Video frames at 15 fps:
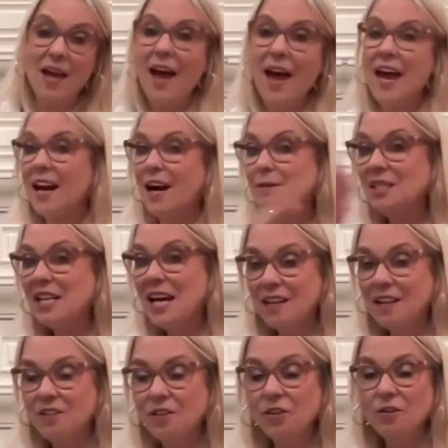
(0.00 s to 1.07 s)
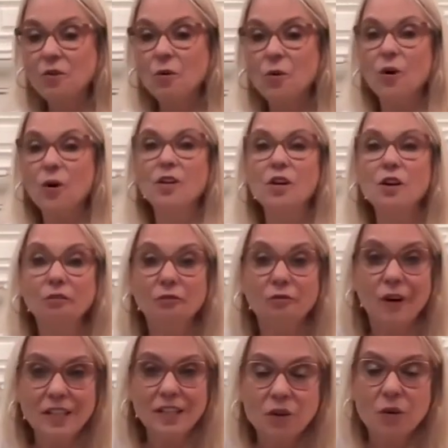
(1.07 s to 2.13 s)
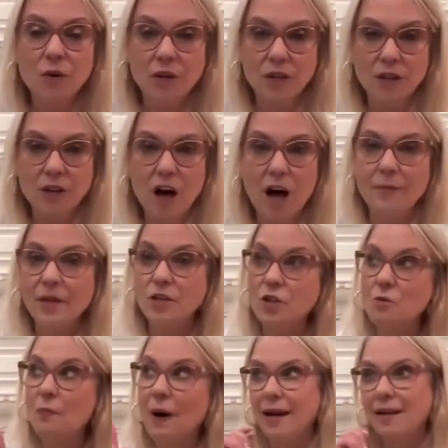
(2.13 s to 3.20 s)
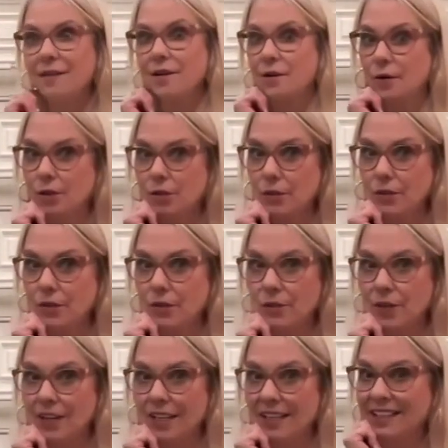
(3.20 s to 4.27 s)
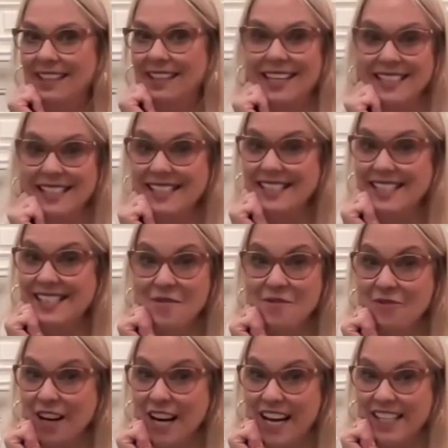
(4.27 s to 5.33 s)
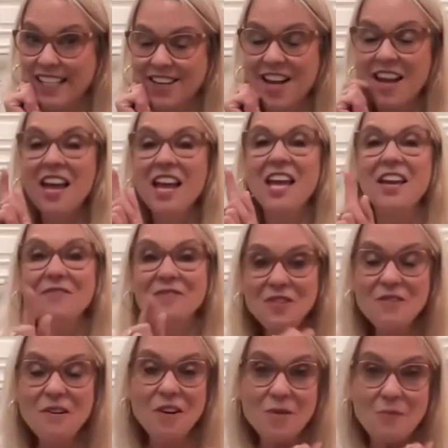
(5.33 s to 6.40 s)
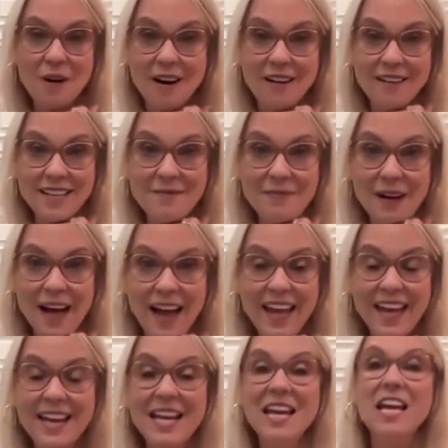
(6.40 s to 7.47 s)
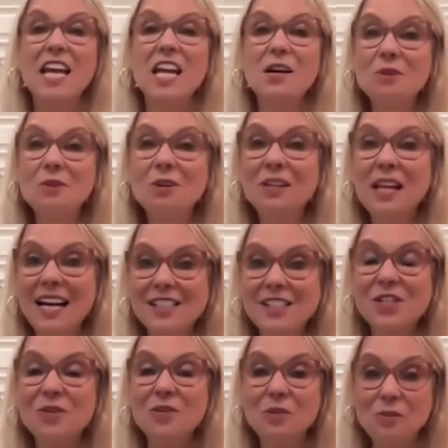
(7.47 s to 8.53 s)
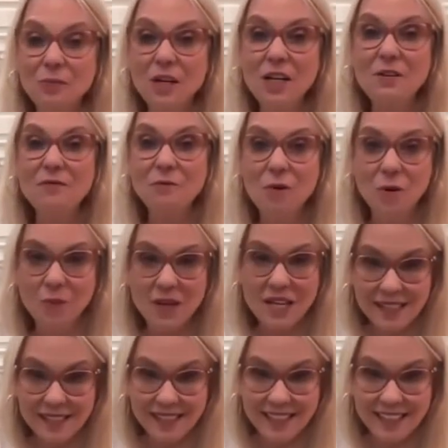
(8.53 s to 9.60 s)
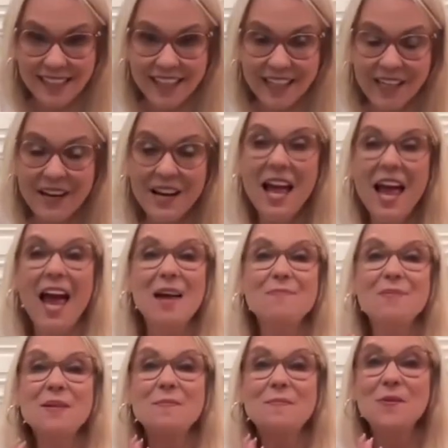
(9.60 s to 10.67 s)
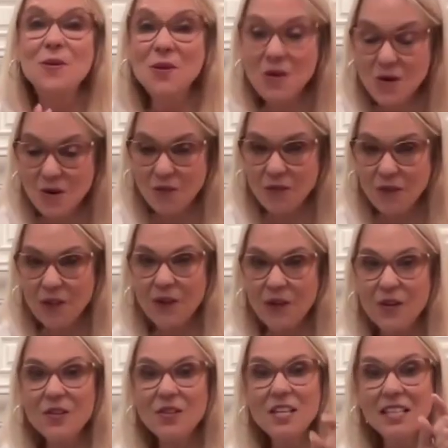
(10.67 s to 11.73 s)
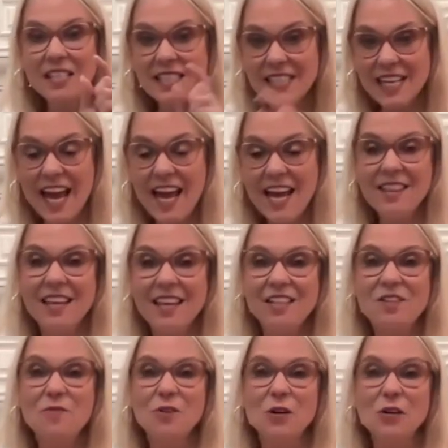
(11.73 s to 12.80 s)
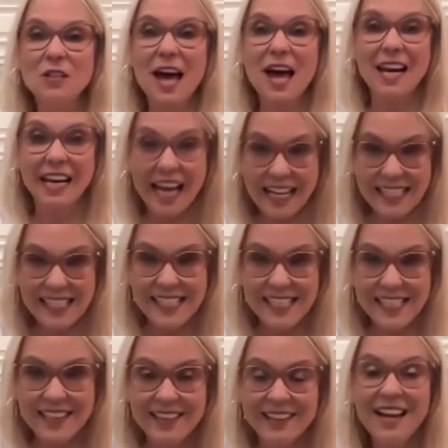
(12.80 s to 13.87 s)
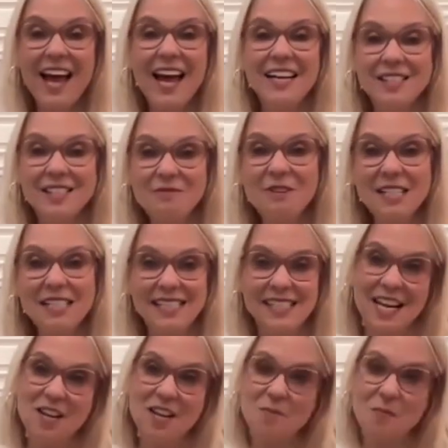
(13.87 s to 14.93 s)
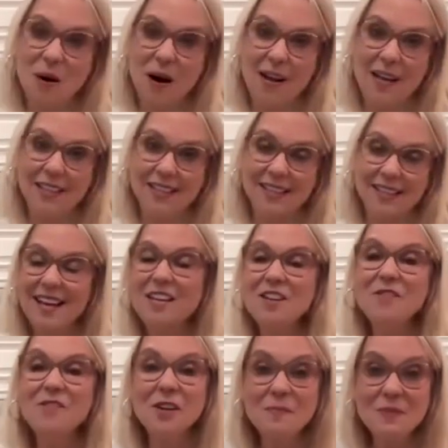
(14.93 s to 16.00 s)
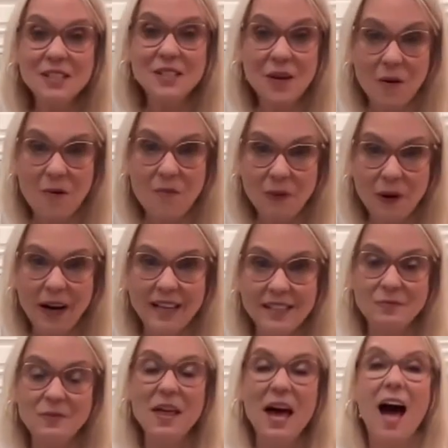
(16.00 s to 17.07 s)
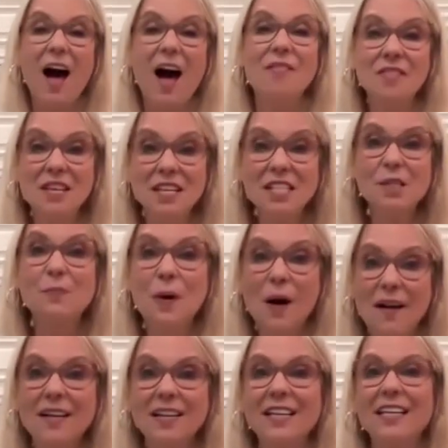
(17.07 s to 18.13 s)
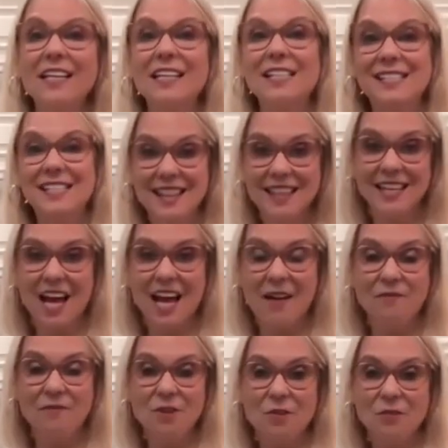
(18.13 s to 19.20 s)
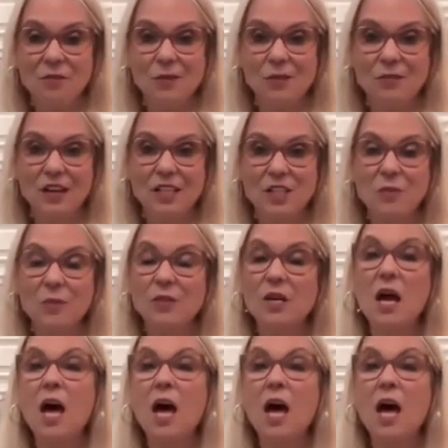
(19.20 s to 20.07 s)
And I'm telling you, your corn, your fresh corn on the cob that you buy at the grocery store isn't so fresh. If you go to the market and buy it, it will last you three to four weeks in here and be beautiful the day that you cooked that last year as it was the day you bought it. You're going to be so impressed with how this product can extend the life of your fruits and vegetables.